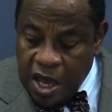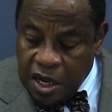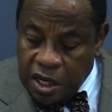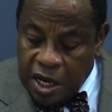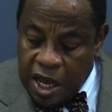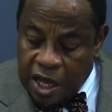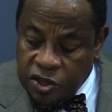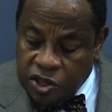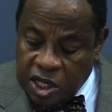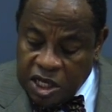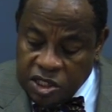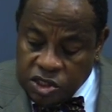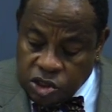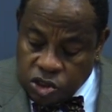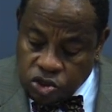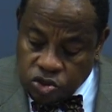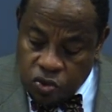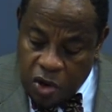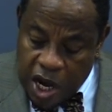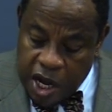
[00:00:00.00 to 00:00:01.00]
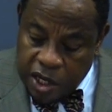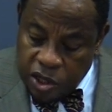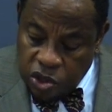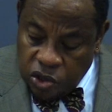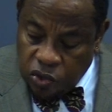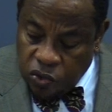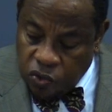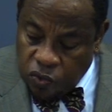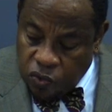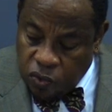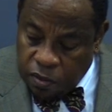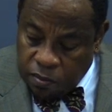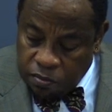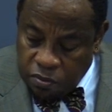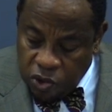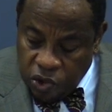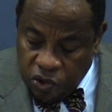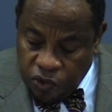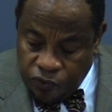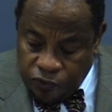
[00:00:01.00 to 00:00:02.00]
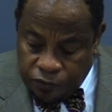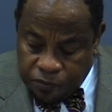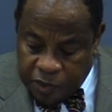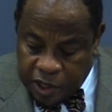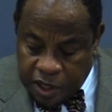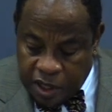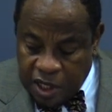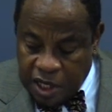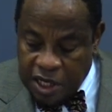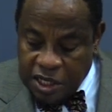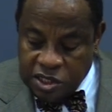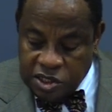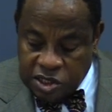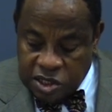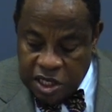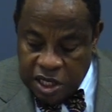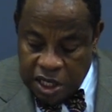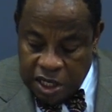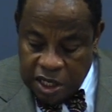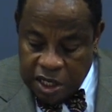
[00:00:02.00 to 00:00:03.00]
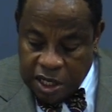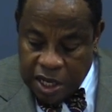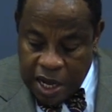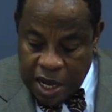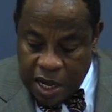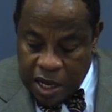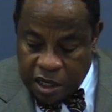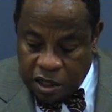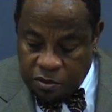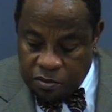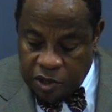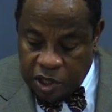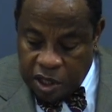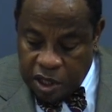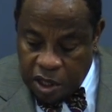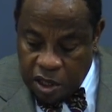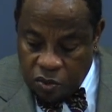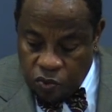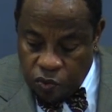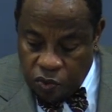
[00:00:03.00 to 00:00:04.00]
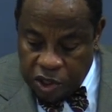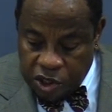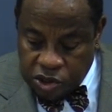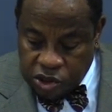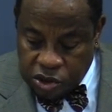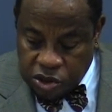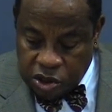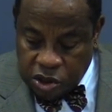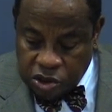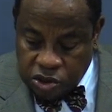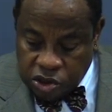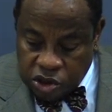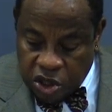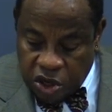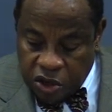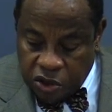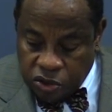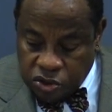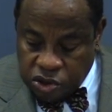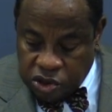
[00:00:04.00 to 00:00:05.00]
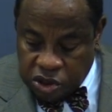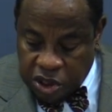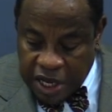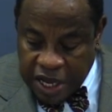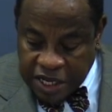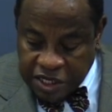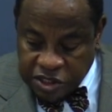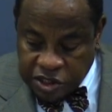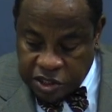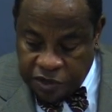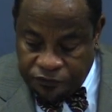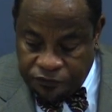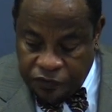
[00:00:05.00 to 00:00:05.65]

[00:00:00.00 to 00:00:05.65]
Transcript: Now, this triune movement is the economy in which the church as the